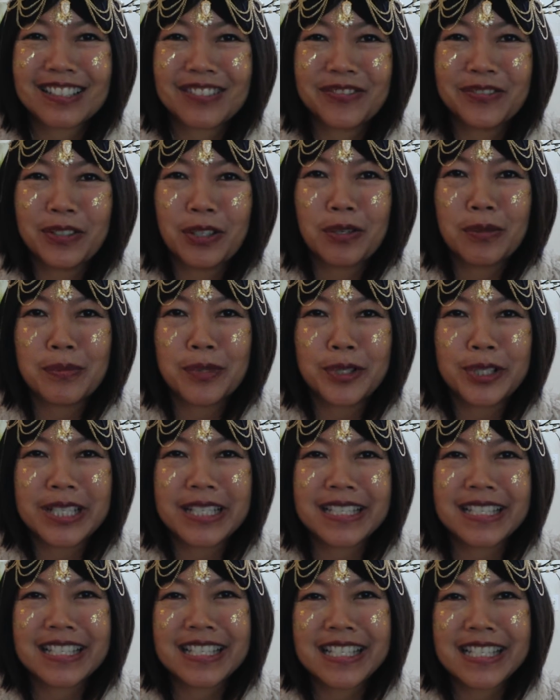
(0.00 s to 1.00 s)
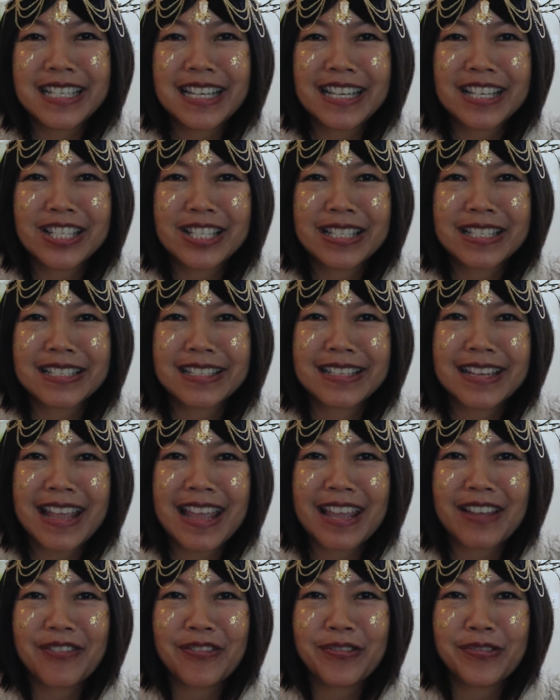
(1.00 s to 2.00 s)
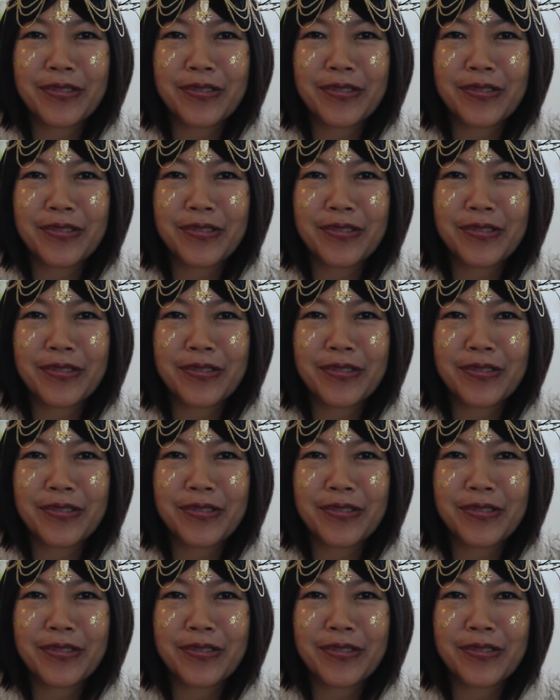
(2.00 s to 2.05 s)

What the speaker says: Full Moon Initiation Day